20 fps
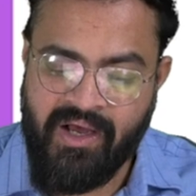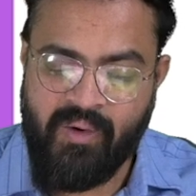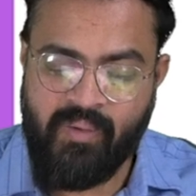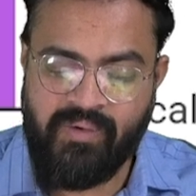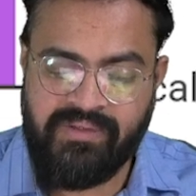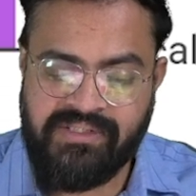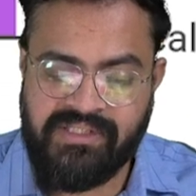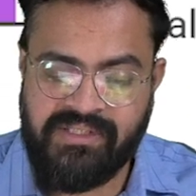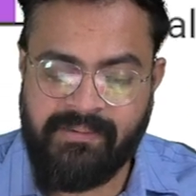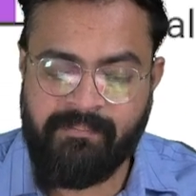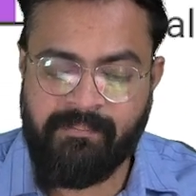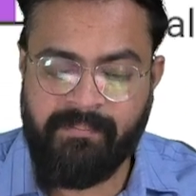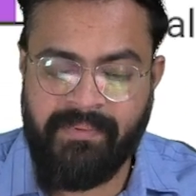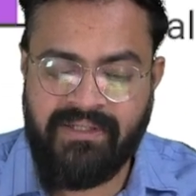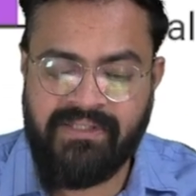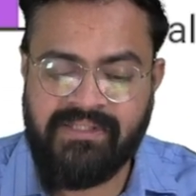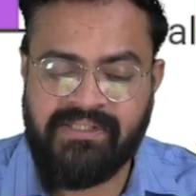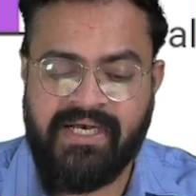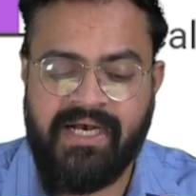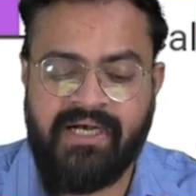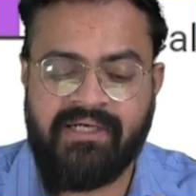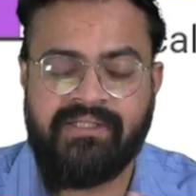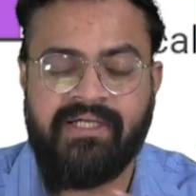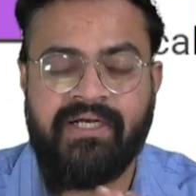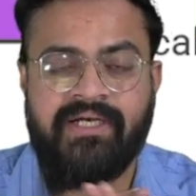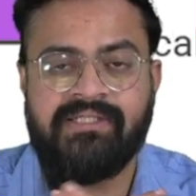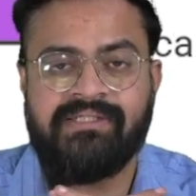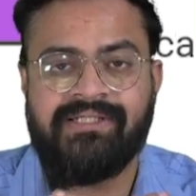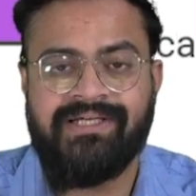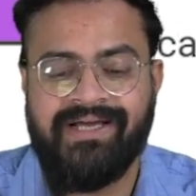One simple stat,
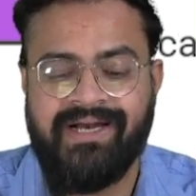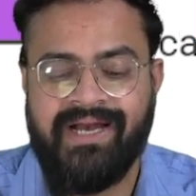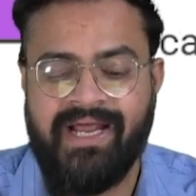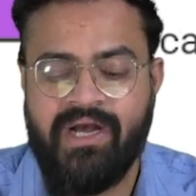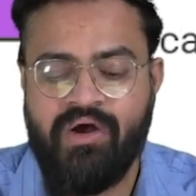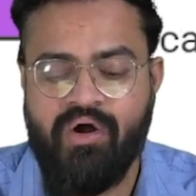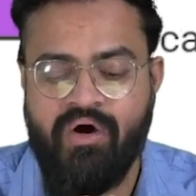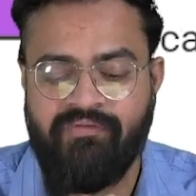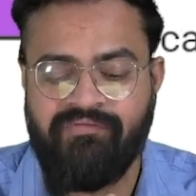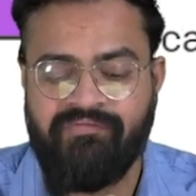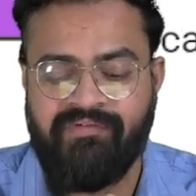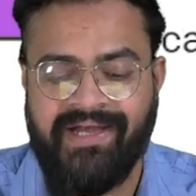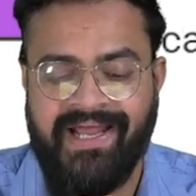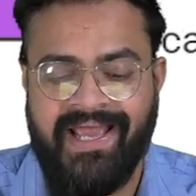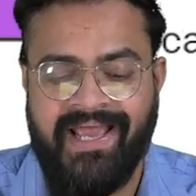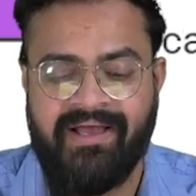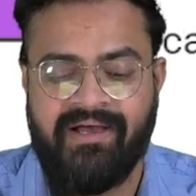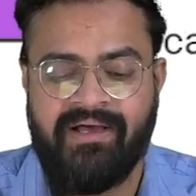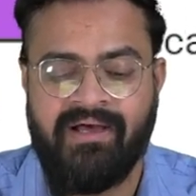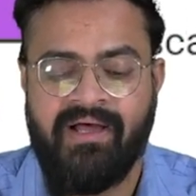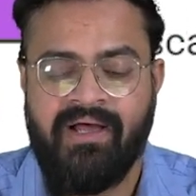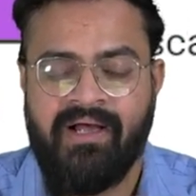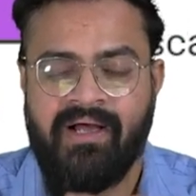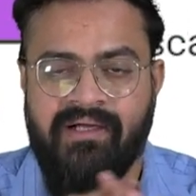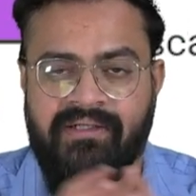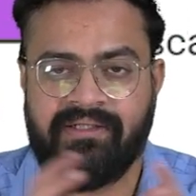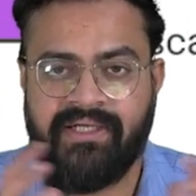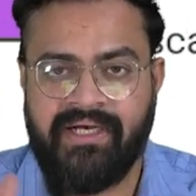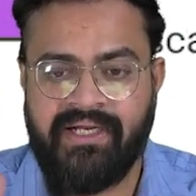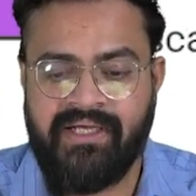that is the grain offtake,
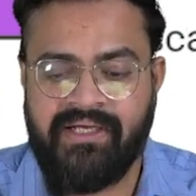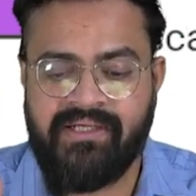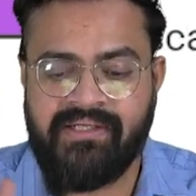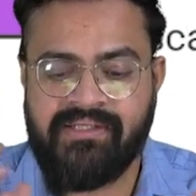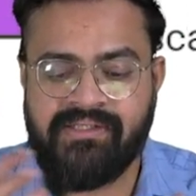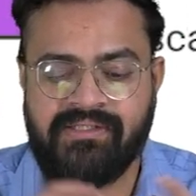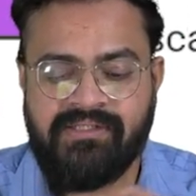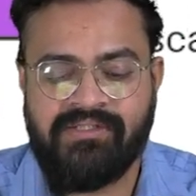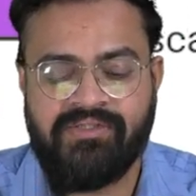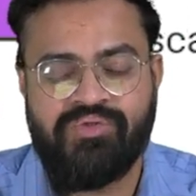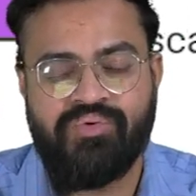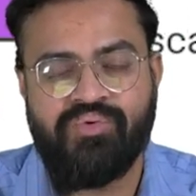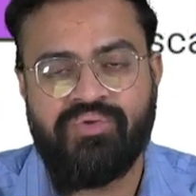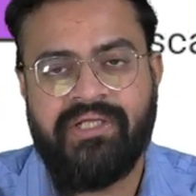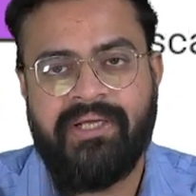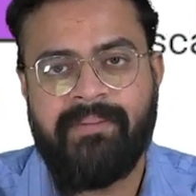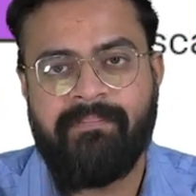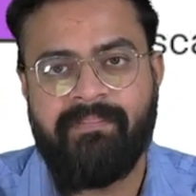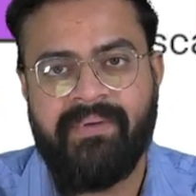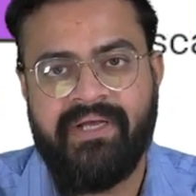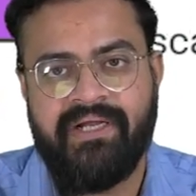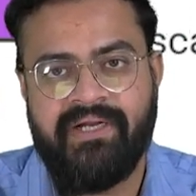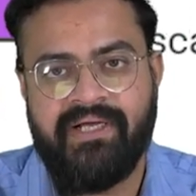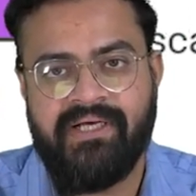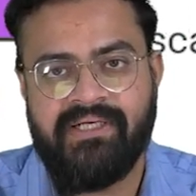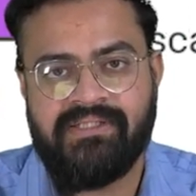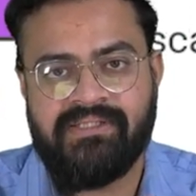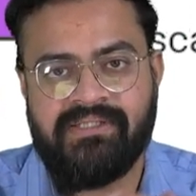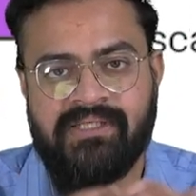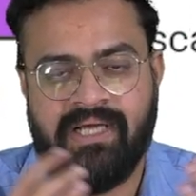that is through the
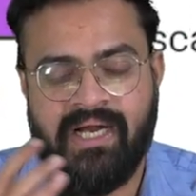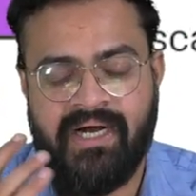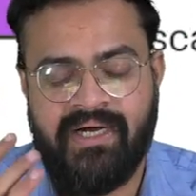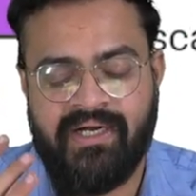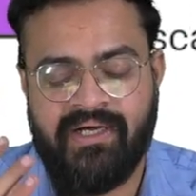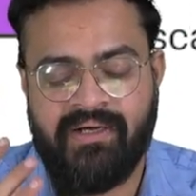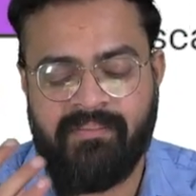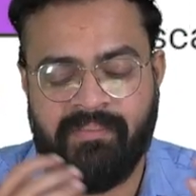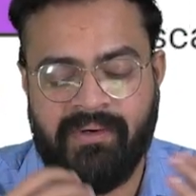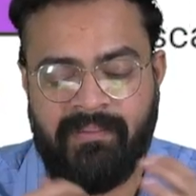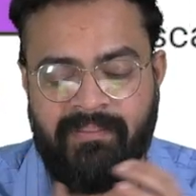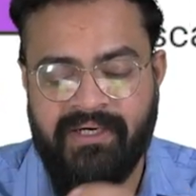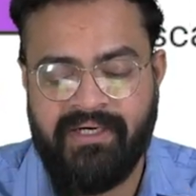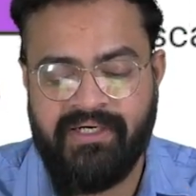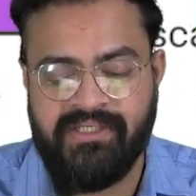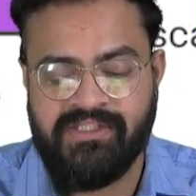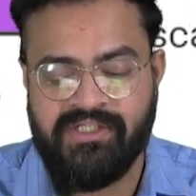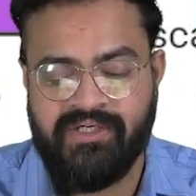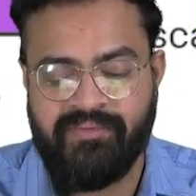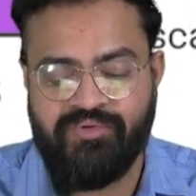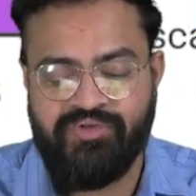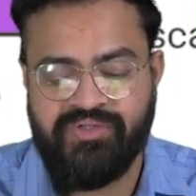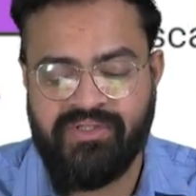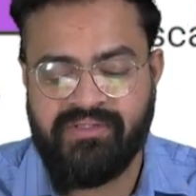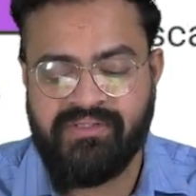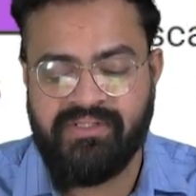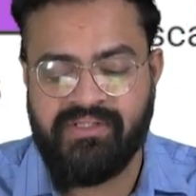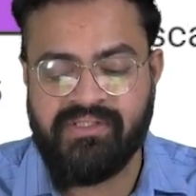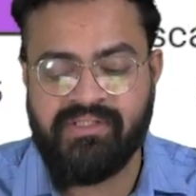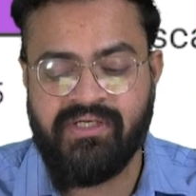PDS under public
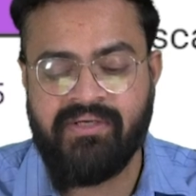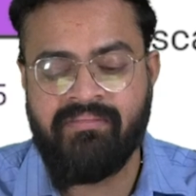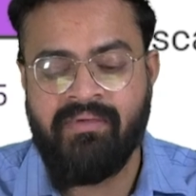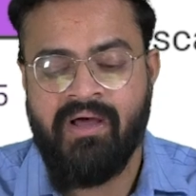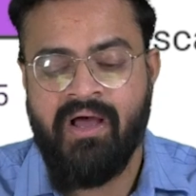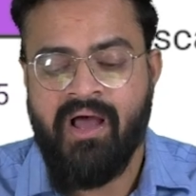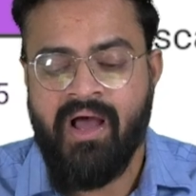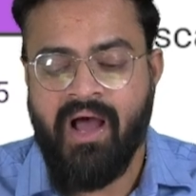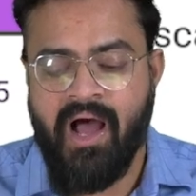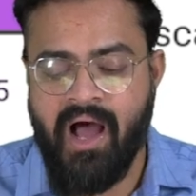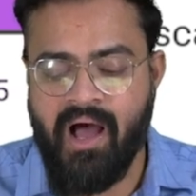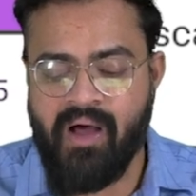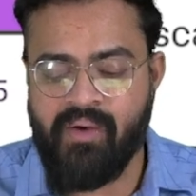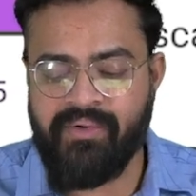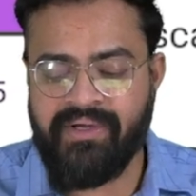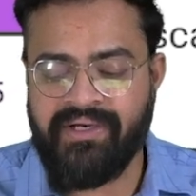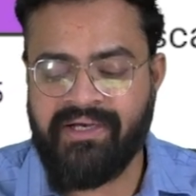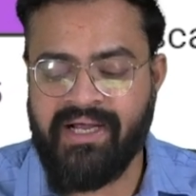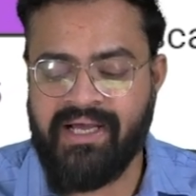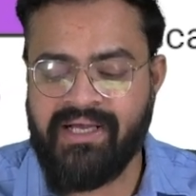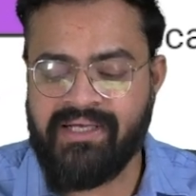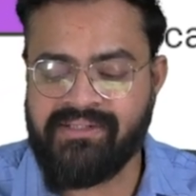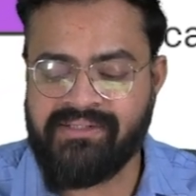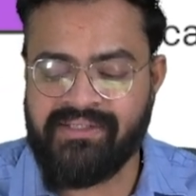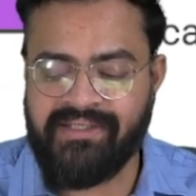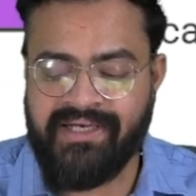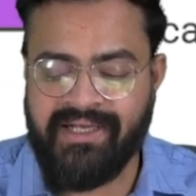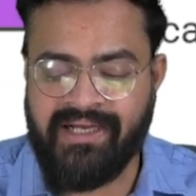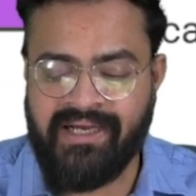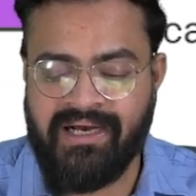distribution system, how it
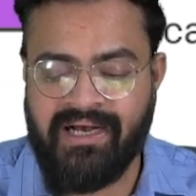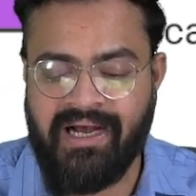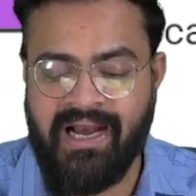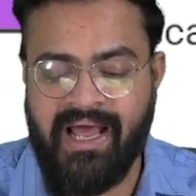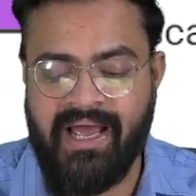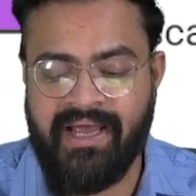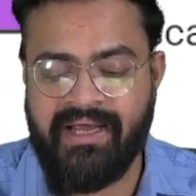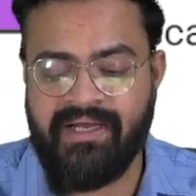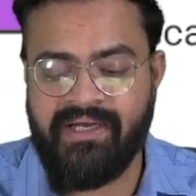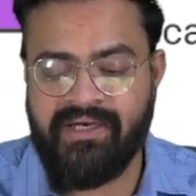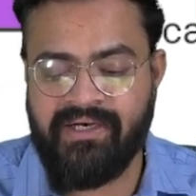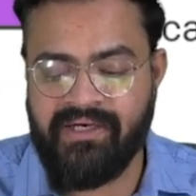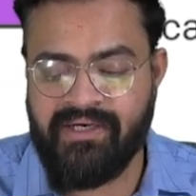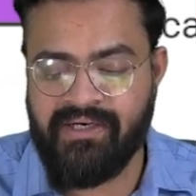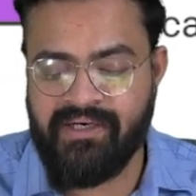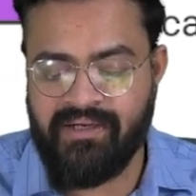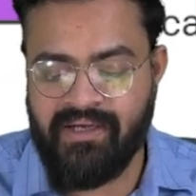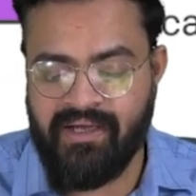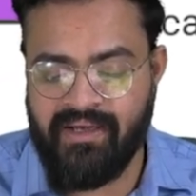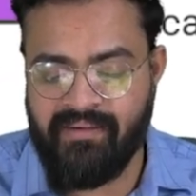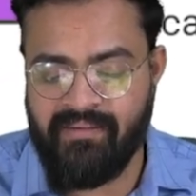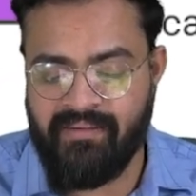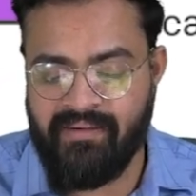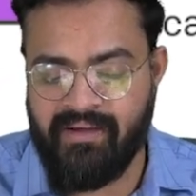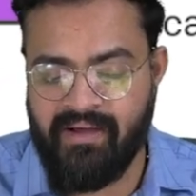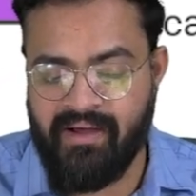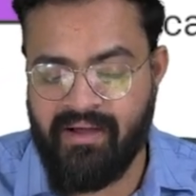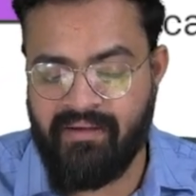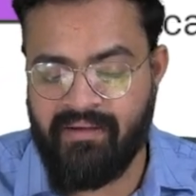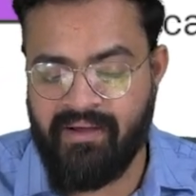has declined
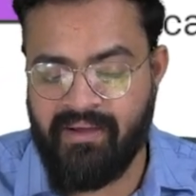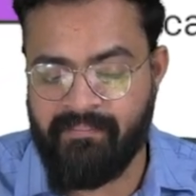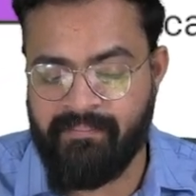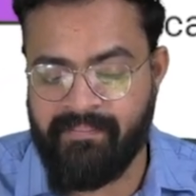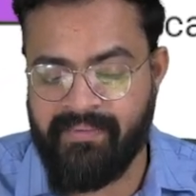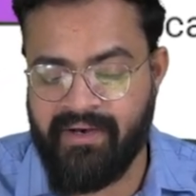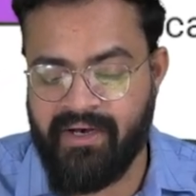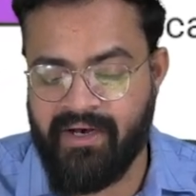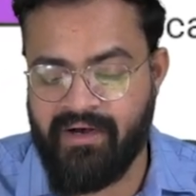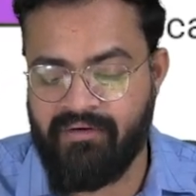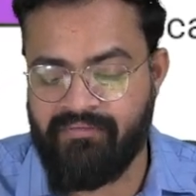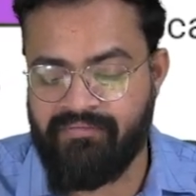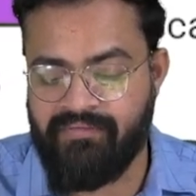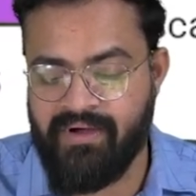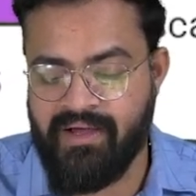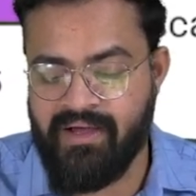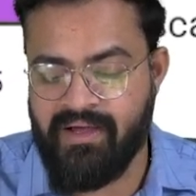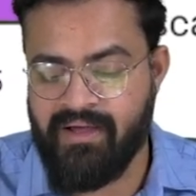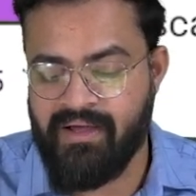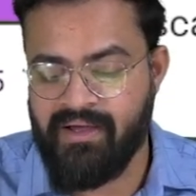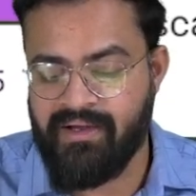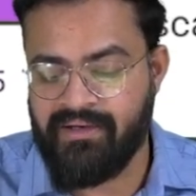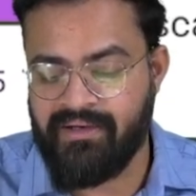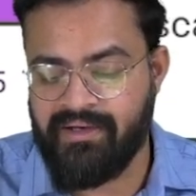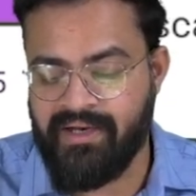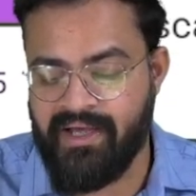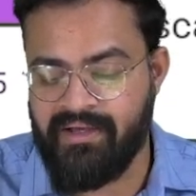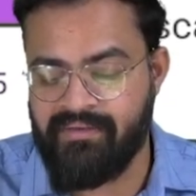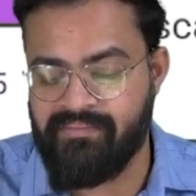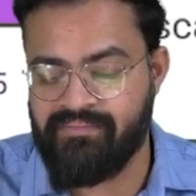a period of a
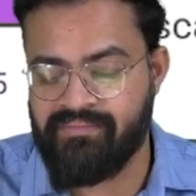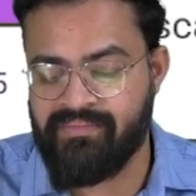time.